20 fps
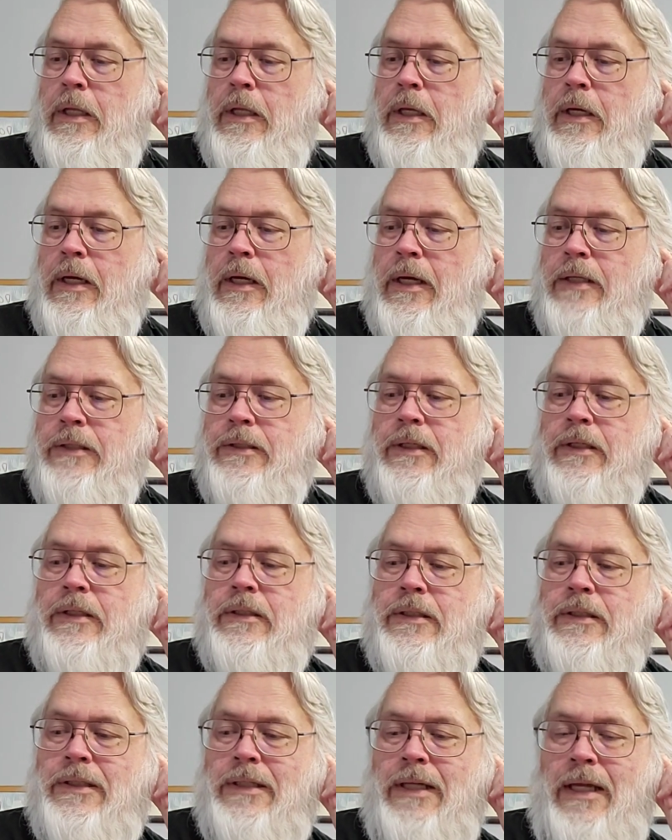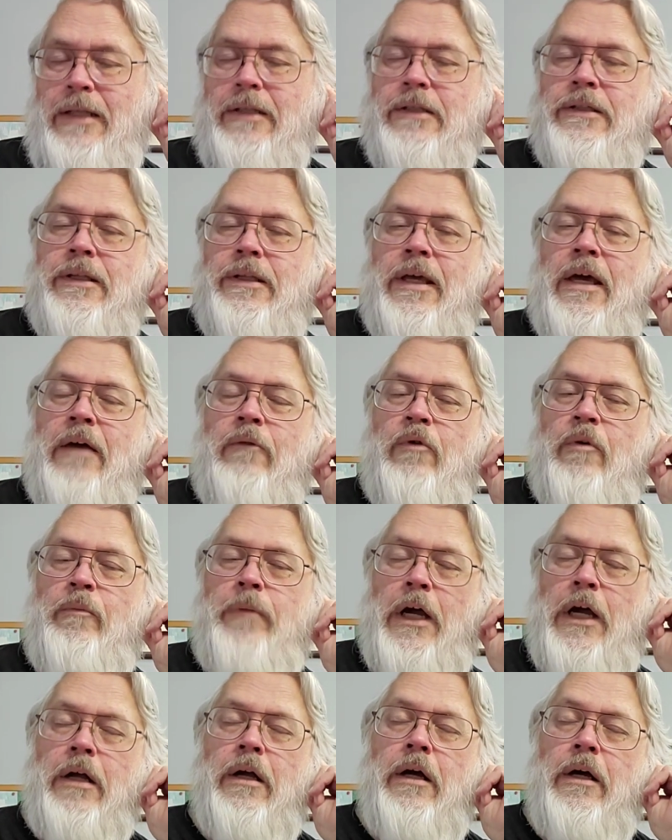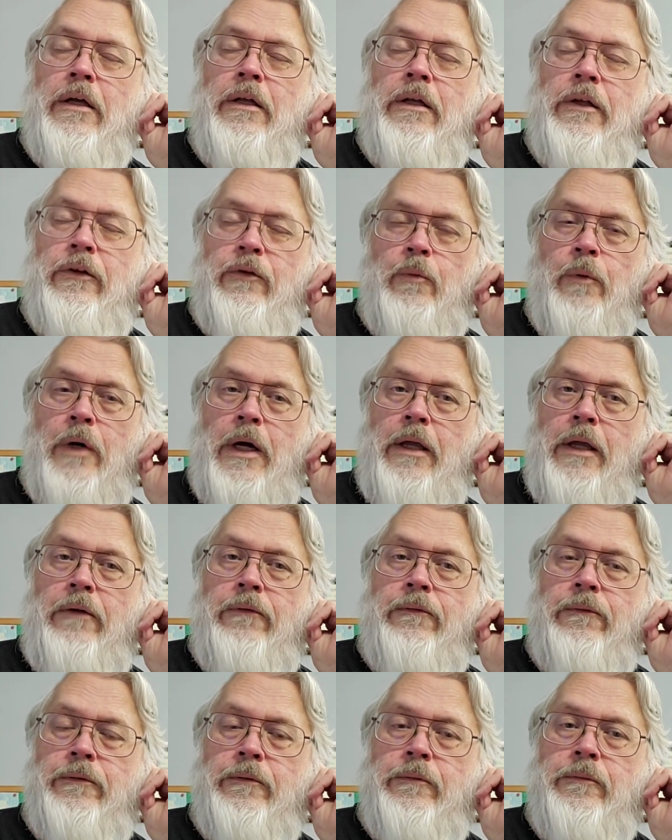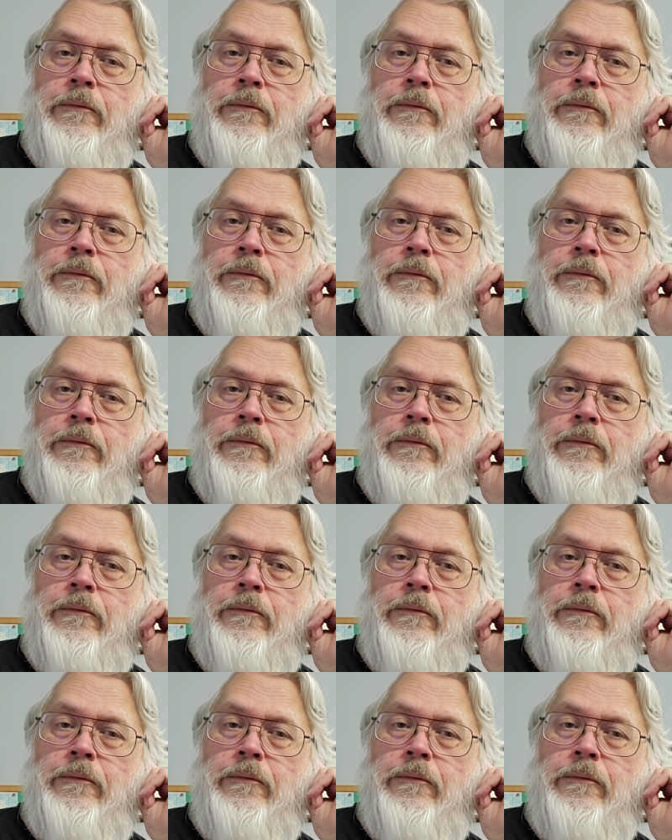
Isaac states that Rebekah, his wife,